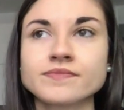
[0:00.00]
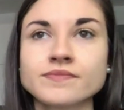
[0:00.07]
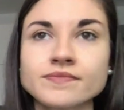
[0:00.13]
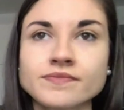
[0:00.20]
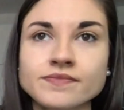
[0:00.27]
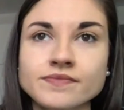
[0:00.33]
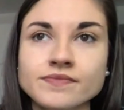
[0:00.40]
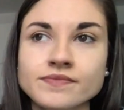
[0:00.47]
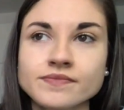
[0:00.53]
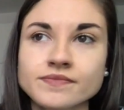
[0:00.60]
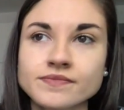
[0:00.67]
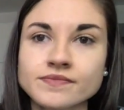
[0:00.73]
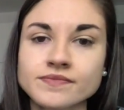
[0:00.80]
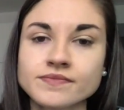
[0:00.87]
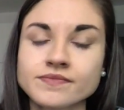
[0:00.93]

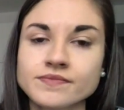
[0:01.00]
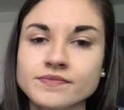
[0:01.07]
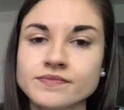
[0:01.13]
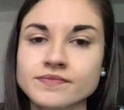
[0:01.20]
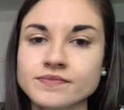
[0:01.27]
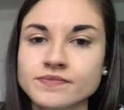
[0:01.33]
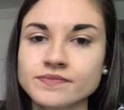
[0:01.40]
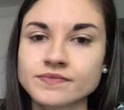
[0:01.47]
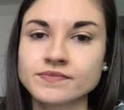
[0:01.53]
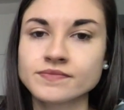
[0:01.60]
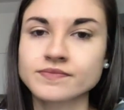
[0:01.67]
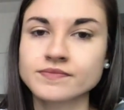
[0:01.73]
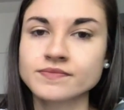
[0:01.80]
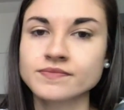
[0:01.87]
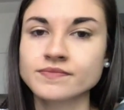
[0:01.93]
[no speech]